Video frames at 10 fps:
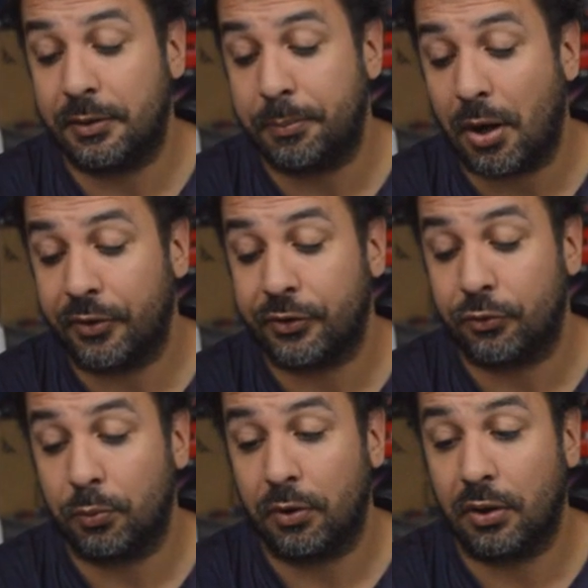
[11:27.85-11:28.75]
the
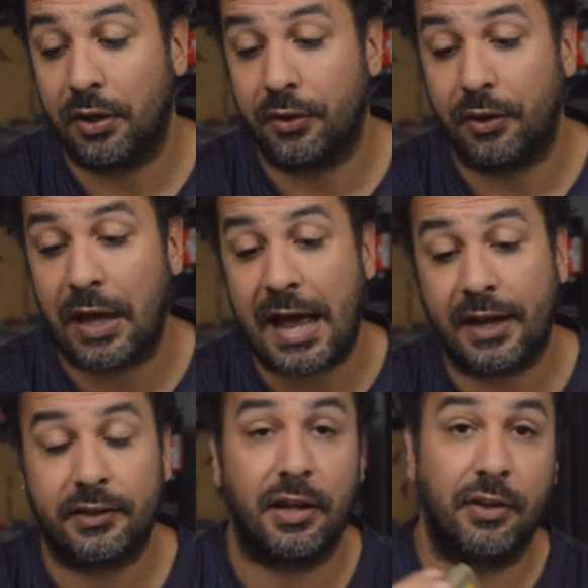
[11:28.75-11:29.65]
bosses will
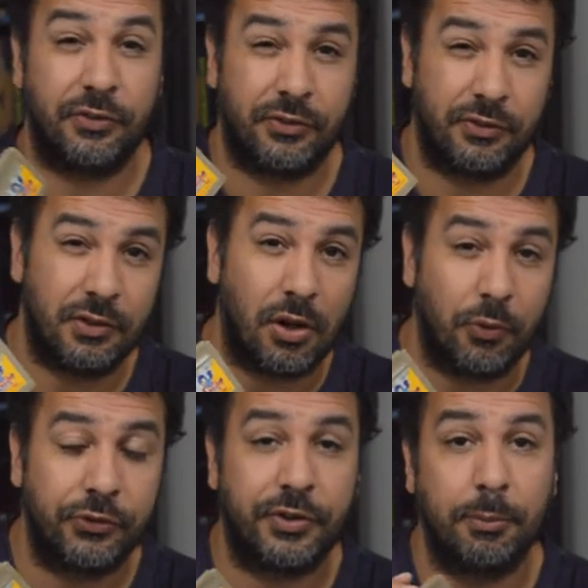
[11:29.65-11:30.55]
act, you
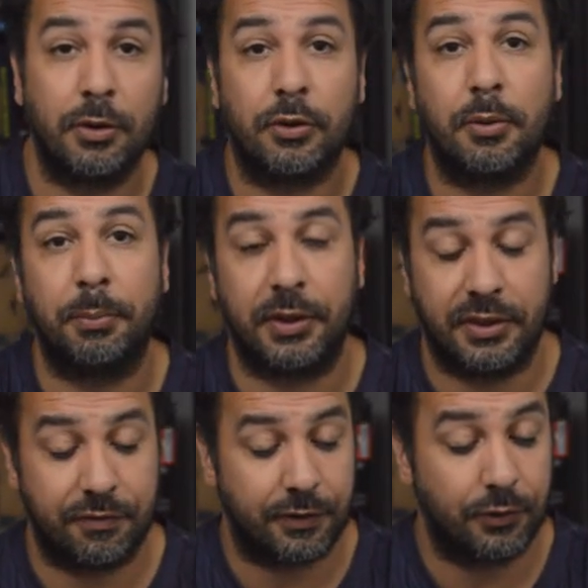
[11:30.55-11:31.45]
know, similar but
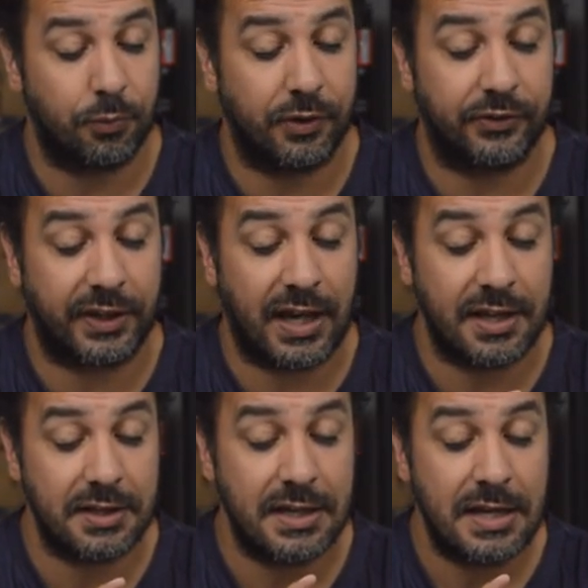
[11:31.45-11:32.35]
different once
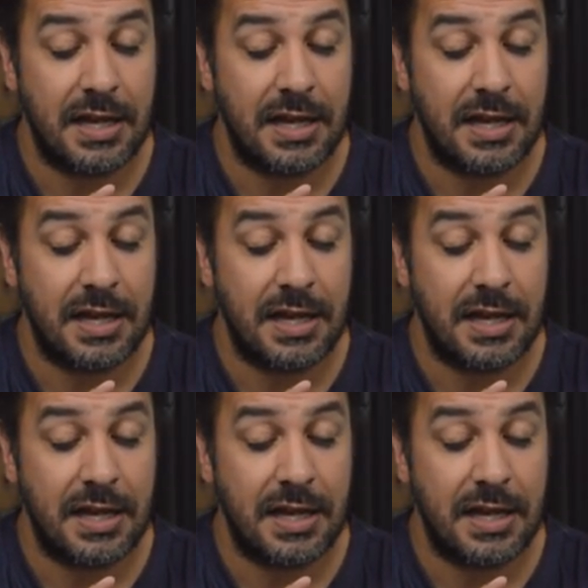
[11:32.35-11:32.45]
again.